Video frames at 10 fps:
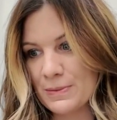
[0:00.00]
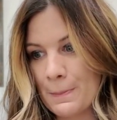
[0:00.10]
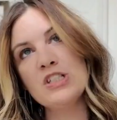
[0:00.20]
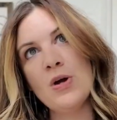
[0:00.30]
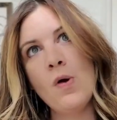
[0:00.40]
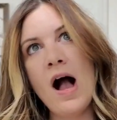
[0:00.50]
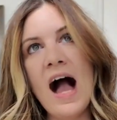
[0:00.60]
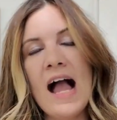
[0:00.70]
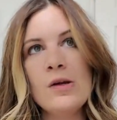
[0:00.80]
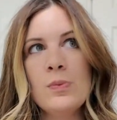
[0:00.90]
So
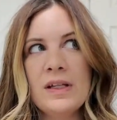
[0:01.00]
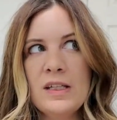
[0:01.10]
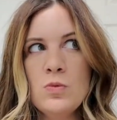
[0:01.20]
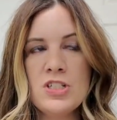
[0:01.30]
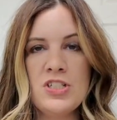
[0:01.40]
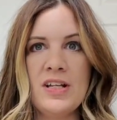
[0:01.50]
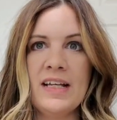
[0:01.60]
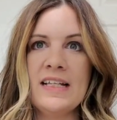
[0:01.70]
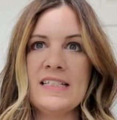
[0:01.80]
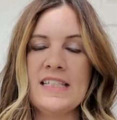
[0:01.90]
I really want you to
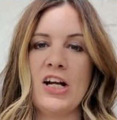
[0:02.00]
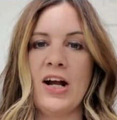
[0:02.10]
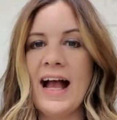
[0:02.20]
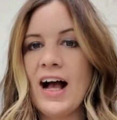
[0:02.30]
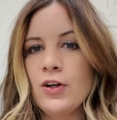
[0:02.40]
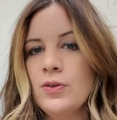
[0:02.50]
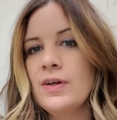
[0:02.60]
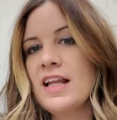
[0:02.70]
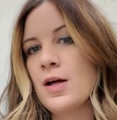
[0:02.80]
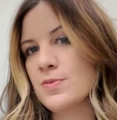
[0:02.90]
consider how you
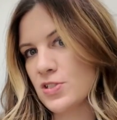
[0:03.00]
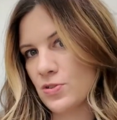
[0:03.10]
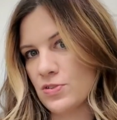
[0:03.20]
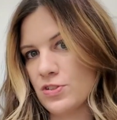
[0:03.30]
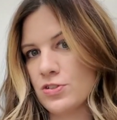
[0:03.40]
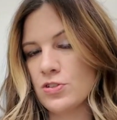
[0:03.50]
can help students